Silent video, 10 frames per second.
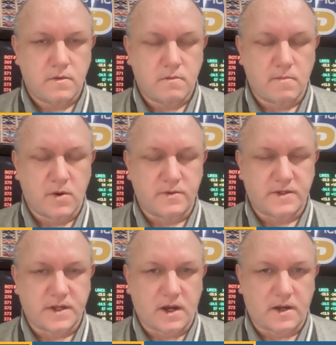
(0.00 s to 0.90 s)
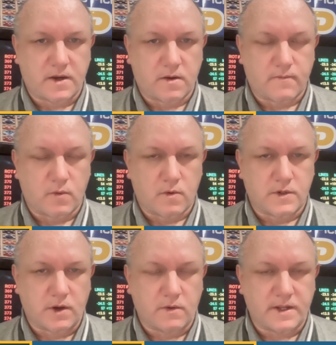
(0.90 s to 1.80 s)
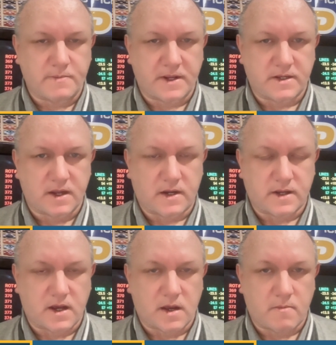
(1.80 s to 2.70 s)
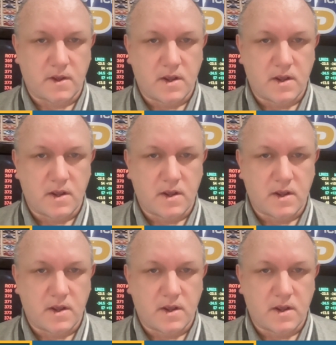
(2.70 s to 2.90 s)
Ramon Scott here for Tony'sPicks.com.